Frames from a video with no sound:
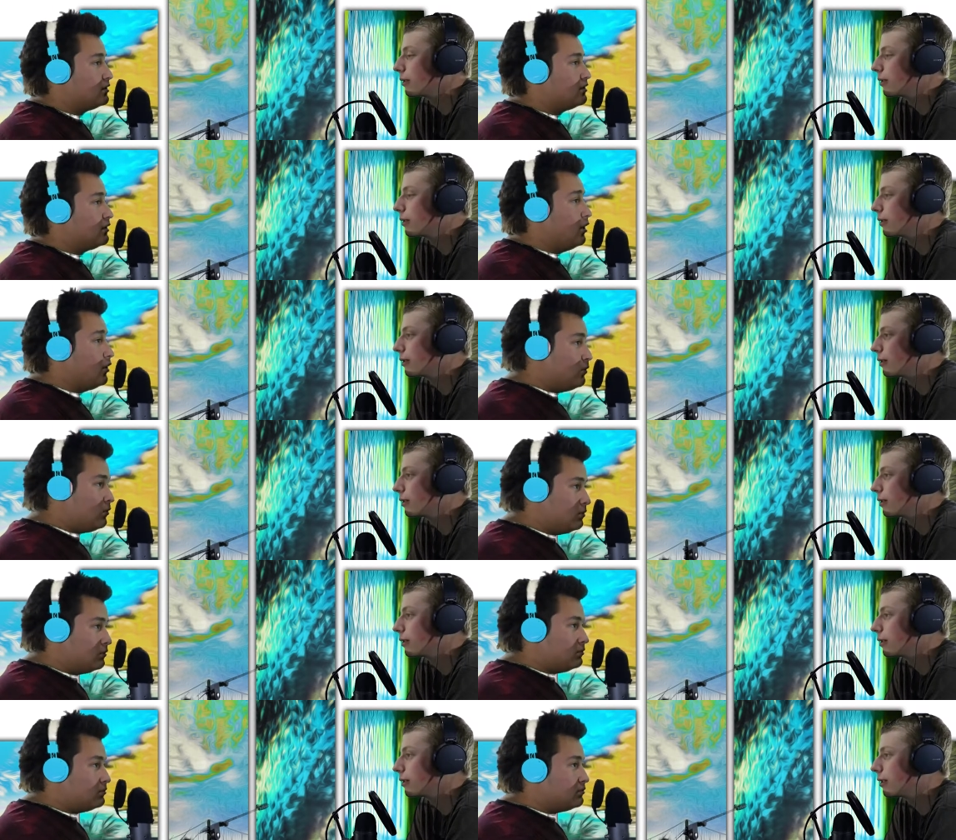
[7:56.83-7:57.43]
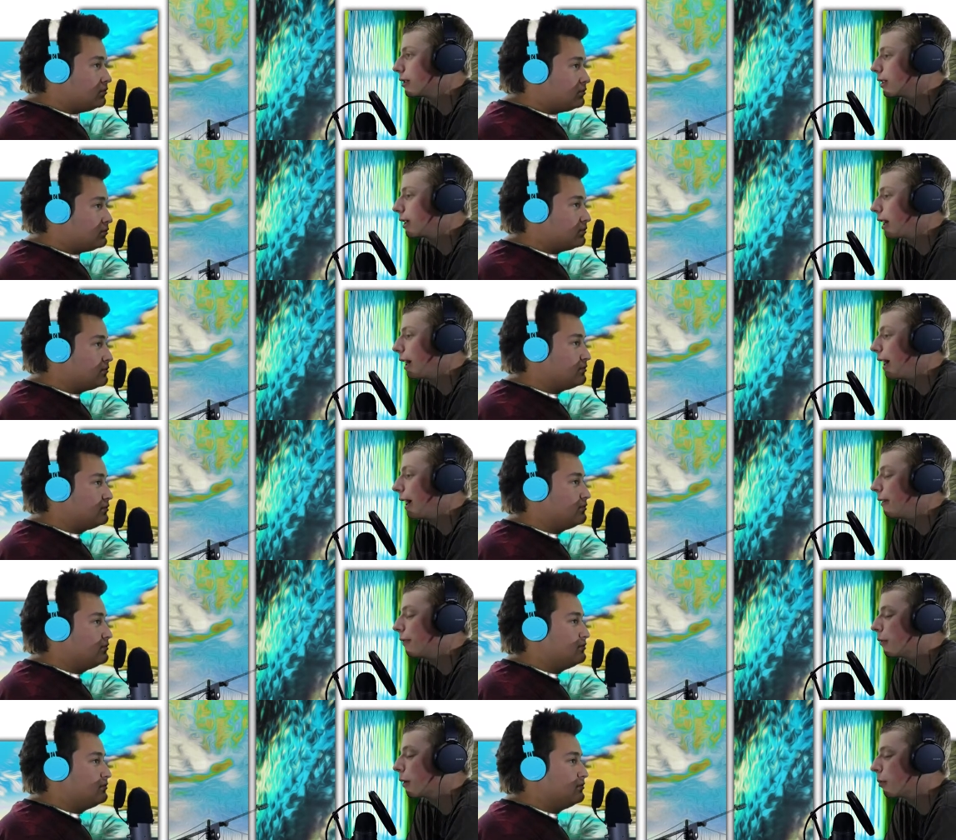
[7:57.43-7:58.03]
Speaker 1: Oh.
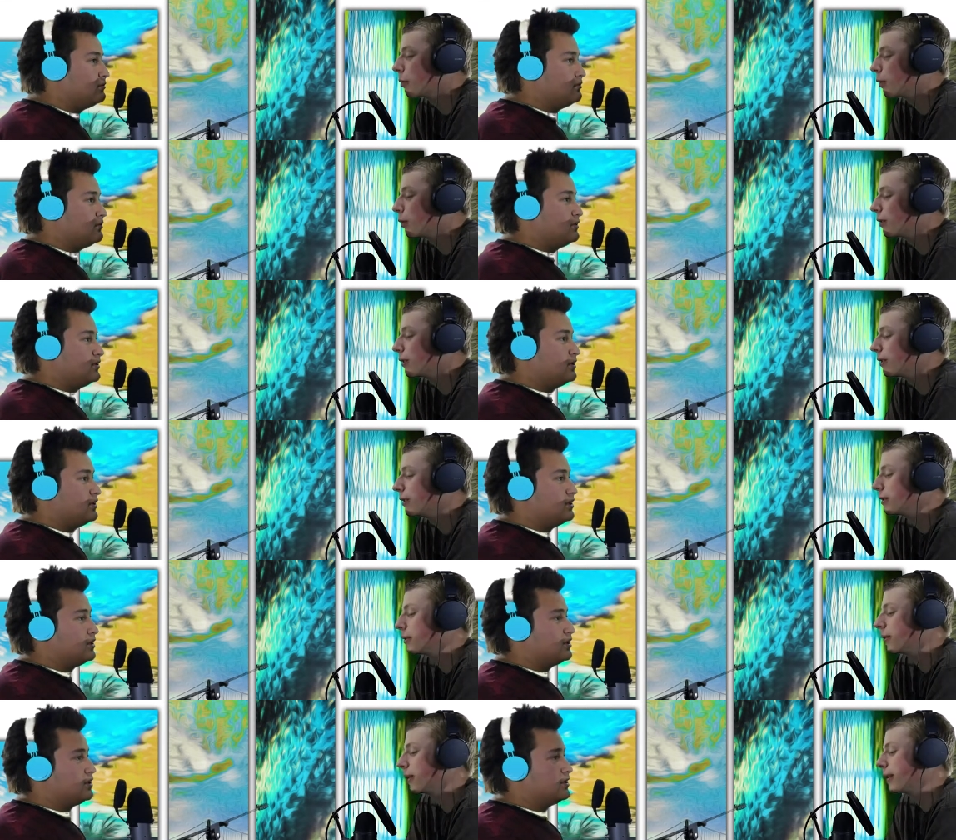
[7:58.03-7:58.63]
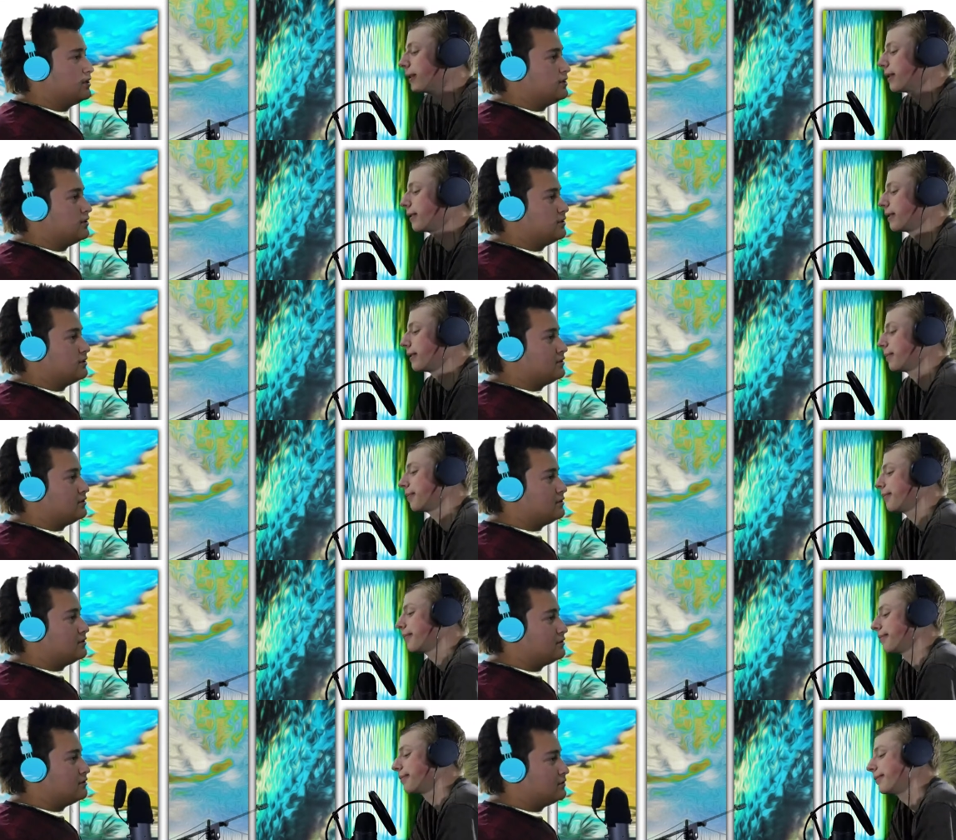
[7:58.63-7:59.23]
I remember what this one is.
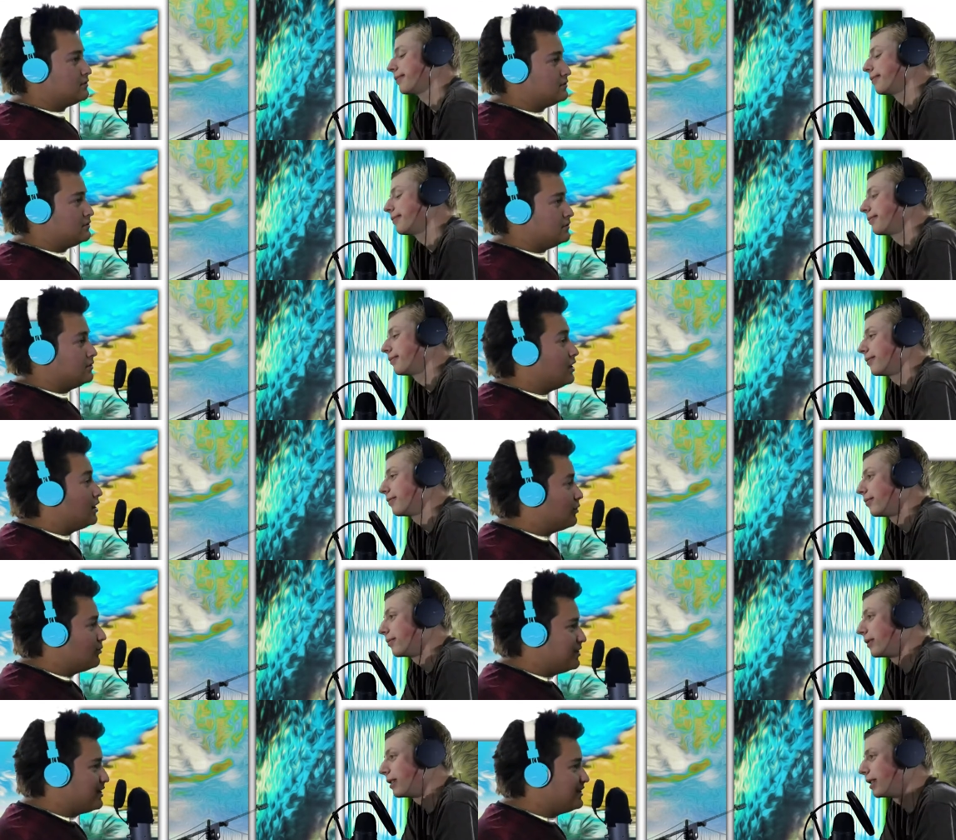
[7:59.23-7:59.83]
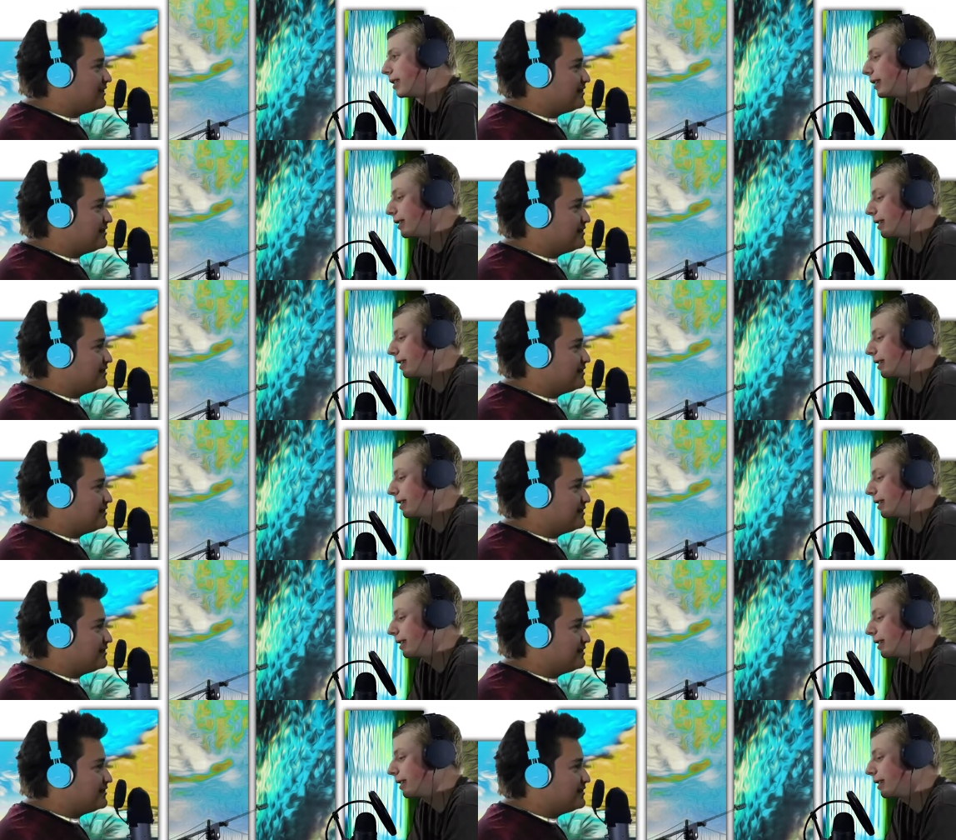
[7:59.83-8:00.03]
Speaker 2: No way.